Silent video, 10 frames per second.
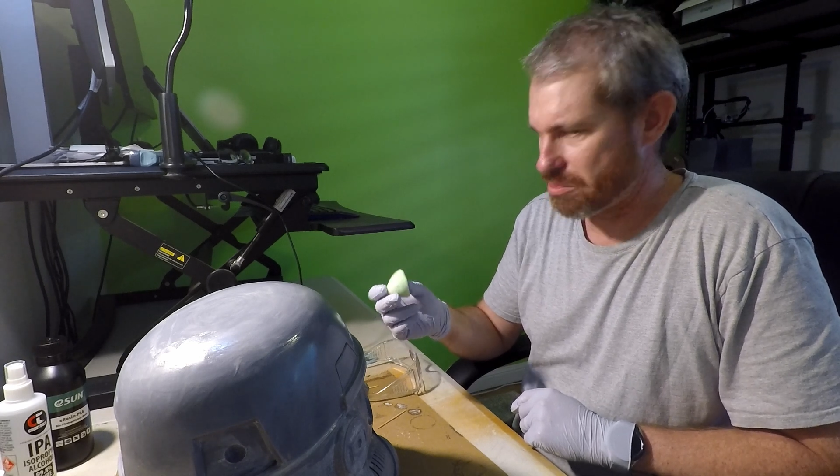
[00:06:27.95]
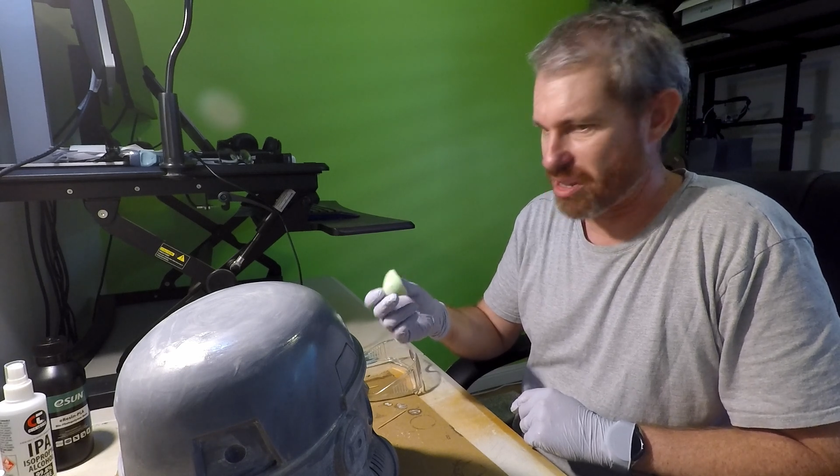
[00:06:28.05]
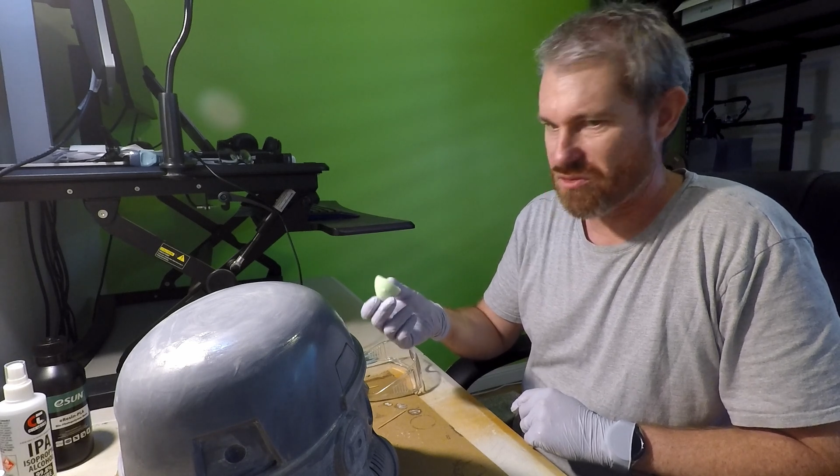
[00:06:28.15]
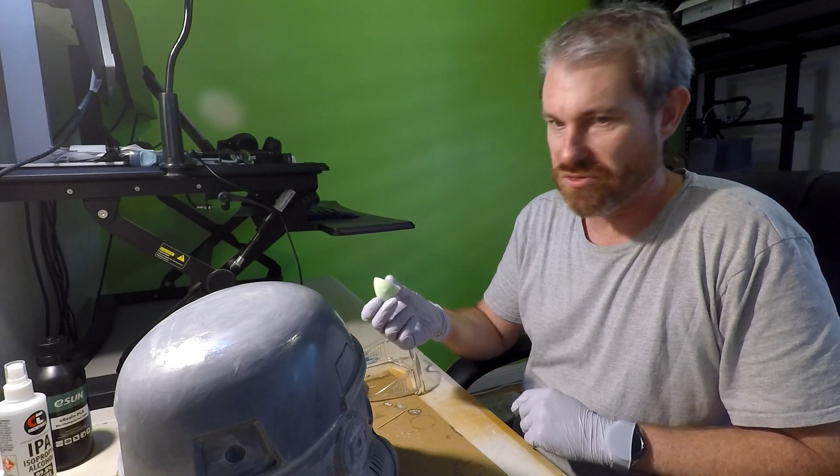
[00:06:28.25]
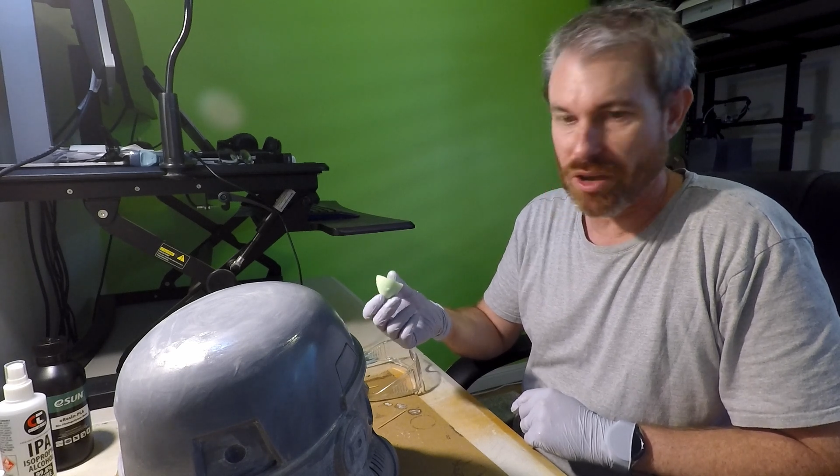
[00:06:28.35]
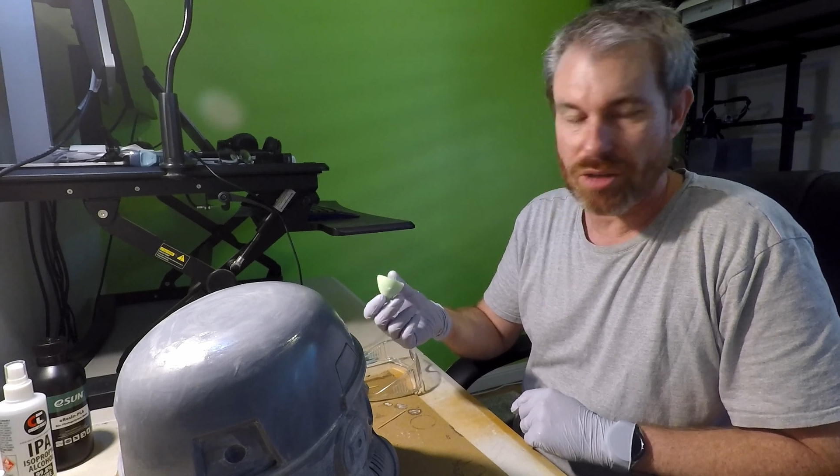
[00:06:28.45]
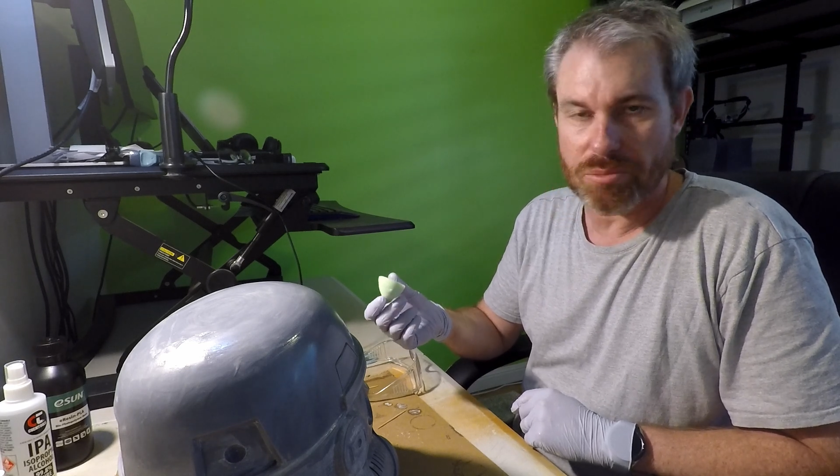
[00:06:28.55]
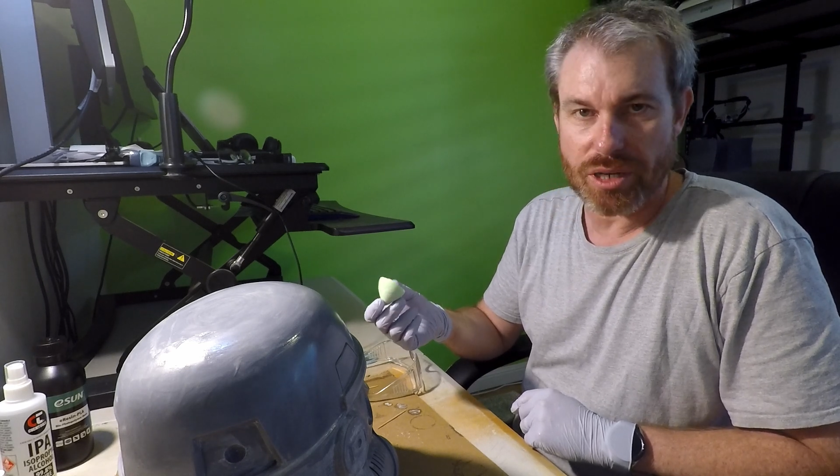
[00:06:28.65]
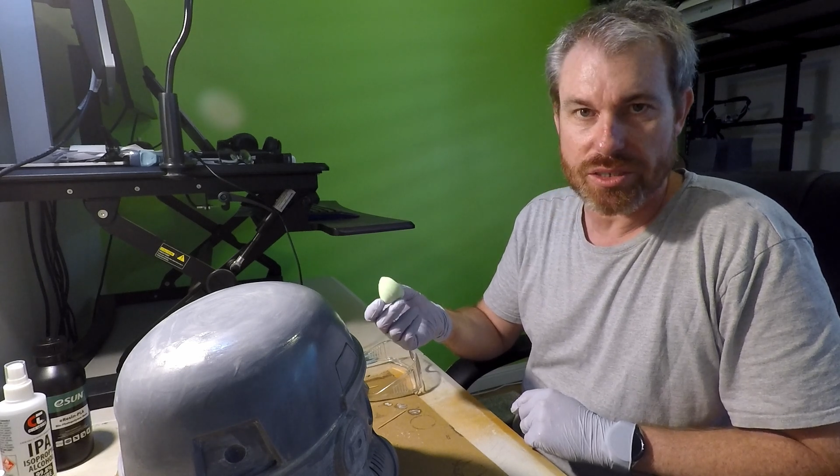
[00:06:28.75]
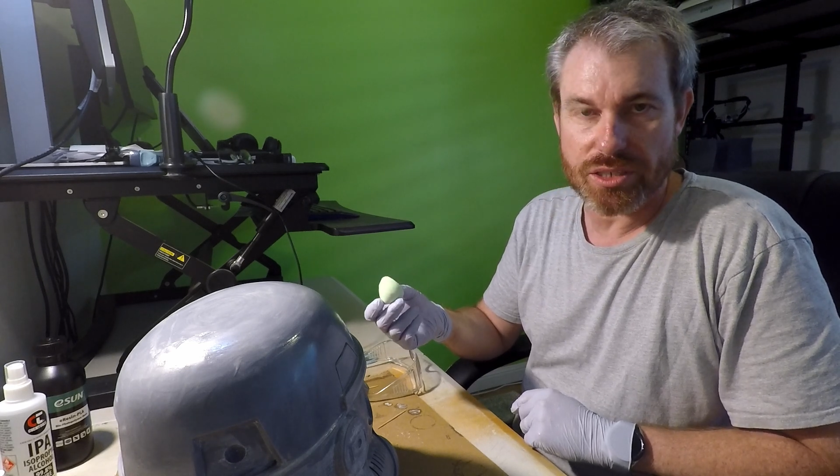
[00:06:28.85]
about
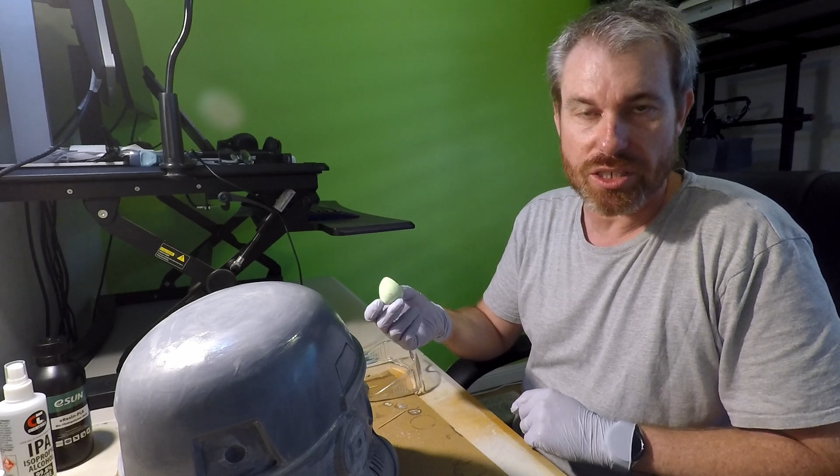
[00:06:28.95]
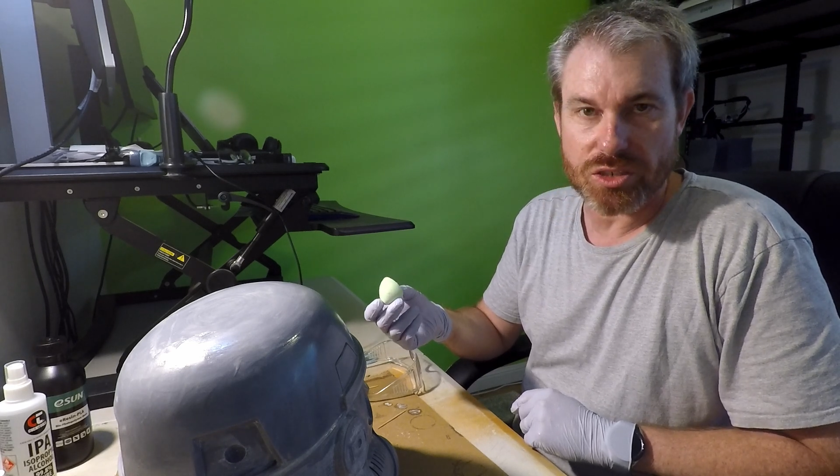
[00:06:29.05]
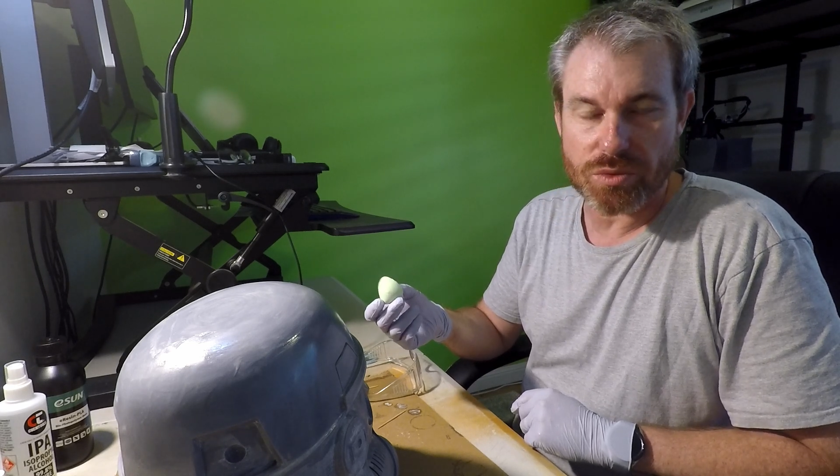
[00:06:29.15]
$5 each,